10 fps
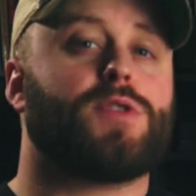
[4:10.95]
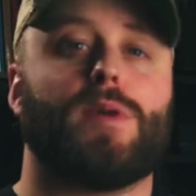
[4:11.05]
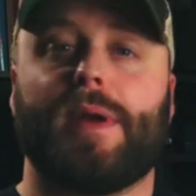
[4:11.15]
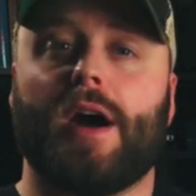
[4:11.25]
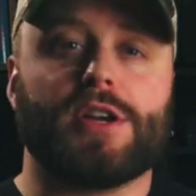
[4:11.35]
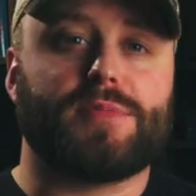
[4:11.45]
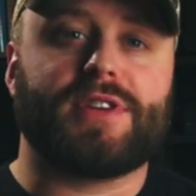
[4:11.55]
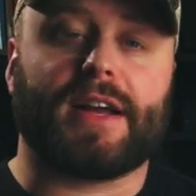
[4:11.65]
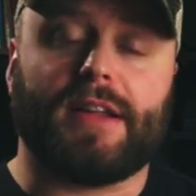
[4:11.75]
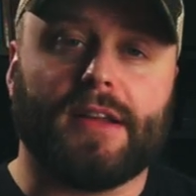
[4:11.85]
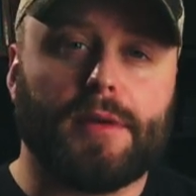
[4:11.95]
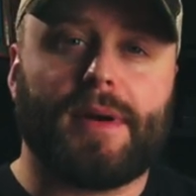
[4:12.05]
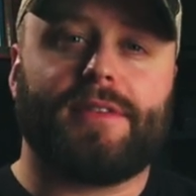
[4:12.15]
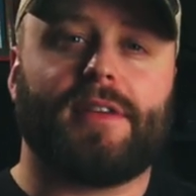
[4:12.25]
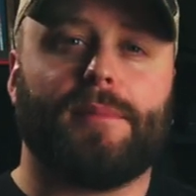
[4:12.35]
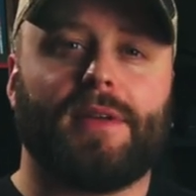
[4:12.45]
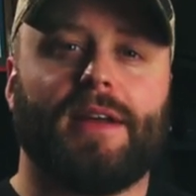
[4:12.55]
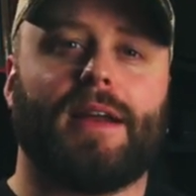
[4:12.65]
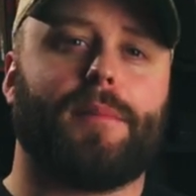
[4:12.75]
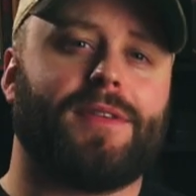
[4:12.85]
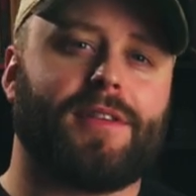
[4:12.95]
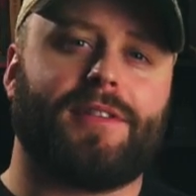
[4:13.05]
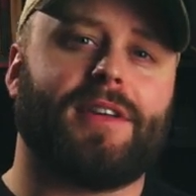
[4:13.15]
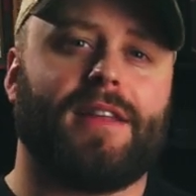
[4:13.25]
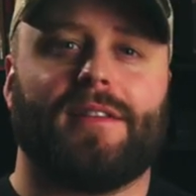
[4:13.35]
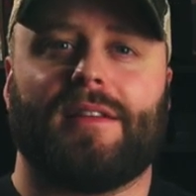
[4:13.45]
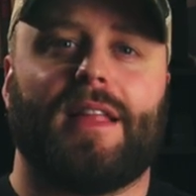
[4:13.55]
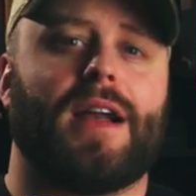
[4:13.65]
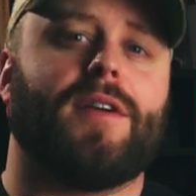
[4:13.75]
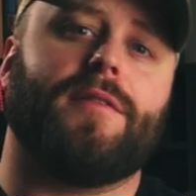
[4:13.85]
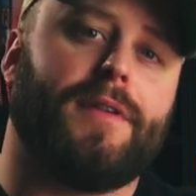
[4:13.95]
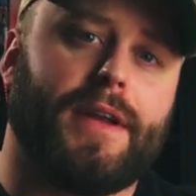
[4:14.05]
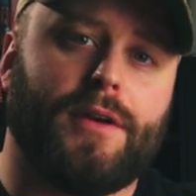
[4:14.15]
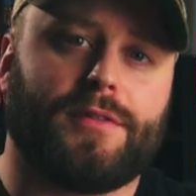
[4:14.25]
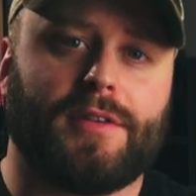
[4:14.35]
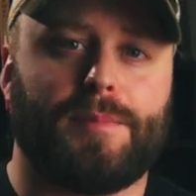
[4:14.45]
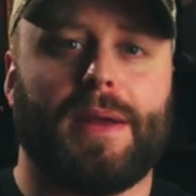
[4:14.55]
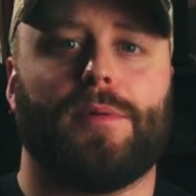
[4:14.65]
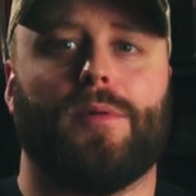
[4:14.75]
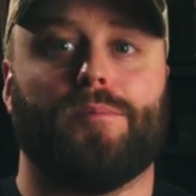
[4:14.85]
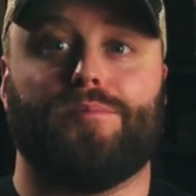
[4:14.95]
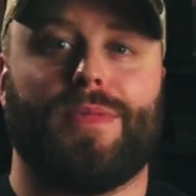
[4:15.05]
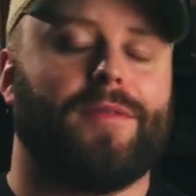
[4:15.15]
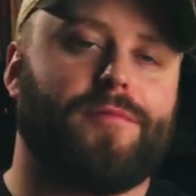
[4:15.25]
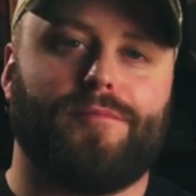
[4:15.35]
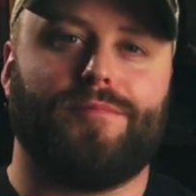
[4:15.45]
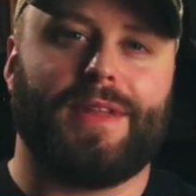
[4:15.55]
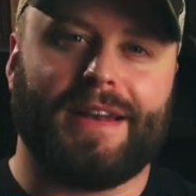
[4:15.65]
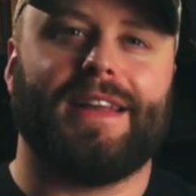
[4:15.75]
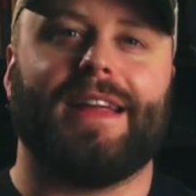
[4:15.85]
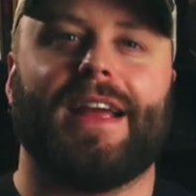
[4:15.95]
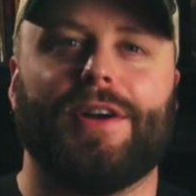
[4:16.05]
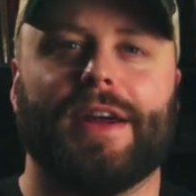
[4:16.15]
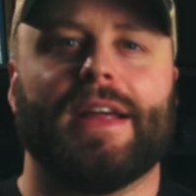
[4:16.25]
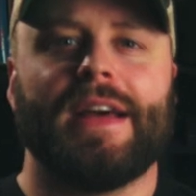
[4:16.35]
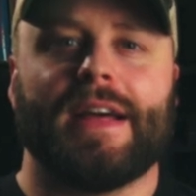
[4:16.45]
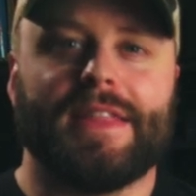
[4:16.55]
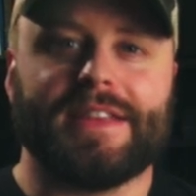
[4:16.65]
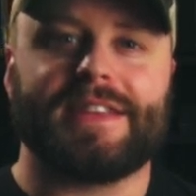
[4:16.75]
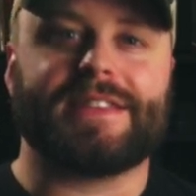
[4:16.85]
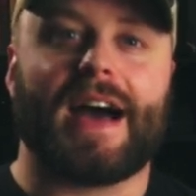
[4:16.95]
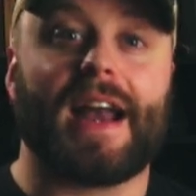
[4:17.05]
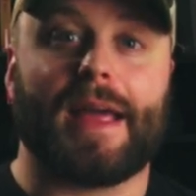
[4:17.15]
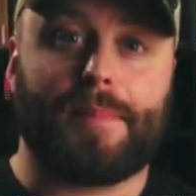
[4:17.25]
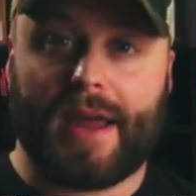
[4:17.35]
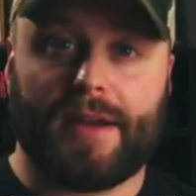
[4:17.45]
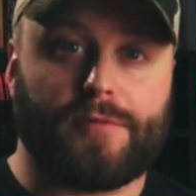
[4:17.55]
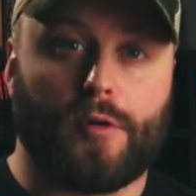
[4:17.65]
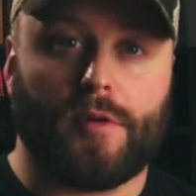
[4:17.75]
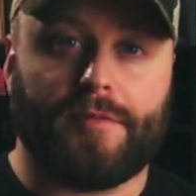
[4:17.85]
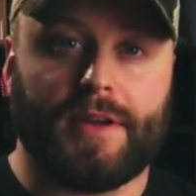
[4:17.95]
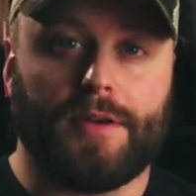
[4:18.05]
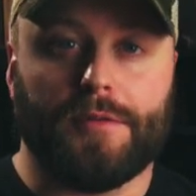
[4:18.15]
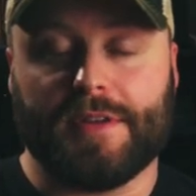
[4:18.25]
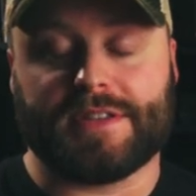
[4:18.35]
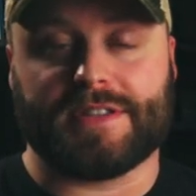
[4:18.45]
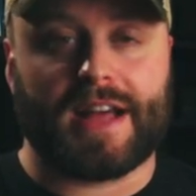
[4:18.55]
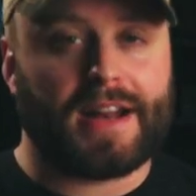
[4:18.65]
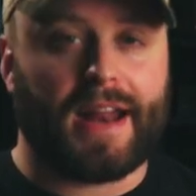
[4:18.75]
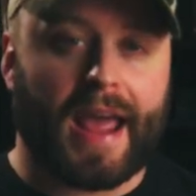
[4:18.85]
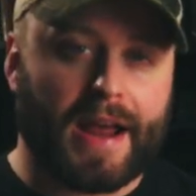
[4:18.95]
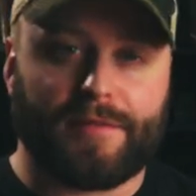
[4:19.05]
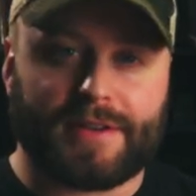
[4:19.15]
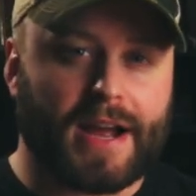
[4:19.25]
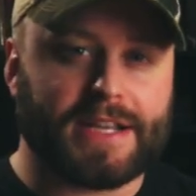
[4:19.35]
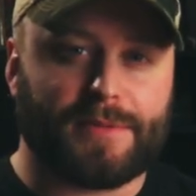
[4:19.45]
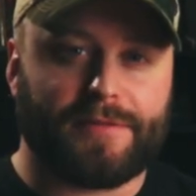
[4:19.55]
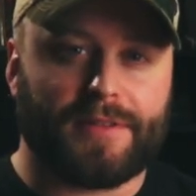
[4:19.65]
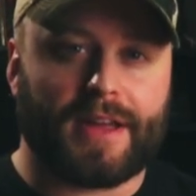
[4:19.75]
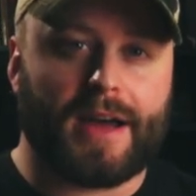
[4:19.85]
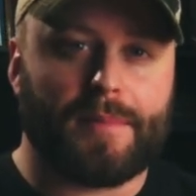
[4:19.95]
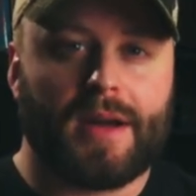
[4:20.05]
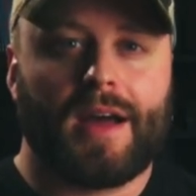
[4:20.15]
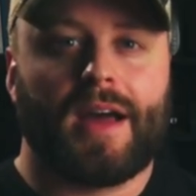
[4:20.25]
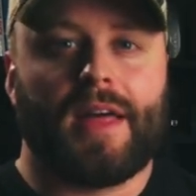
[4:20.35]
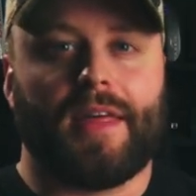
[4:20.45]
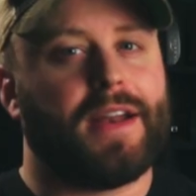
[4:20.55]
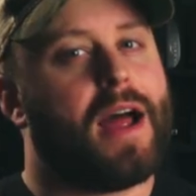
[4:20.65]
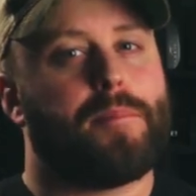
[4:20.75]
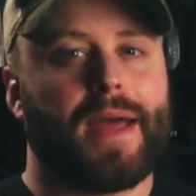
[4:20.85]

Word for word: just want to be one hundred percent clear about something, and I'm going to start saying this in a lot of our videos because people, they need to hear it. This is not a paid-for review. This is not an advertisement for them. They're not